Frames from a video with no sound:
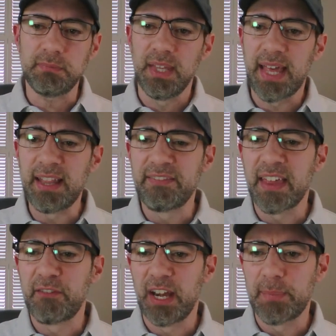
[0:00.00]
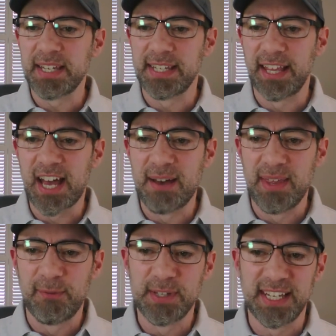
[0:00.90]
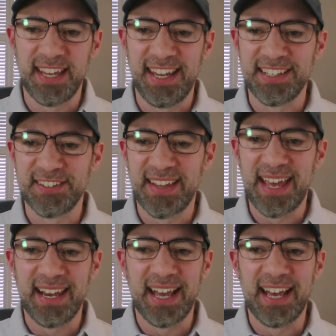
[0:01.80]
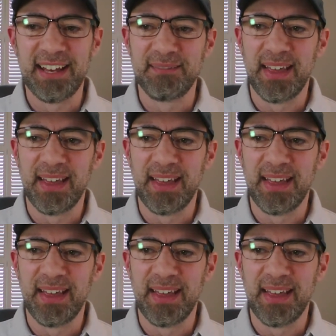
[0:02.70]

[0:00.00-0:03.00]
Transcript: love that. For anybody else in the comment that wants to answer that,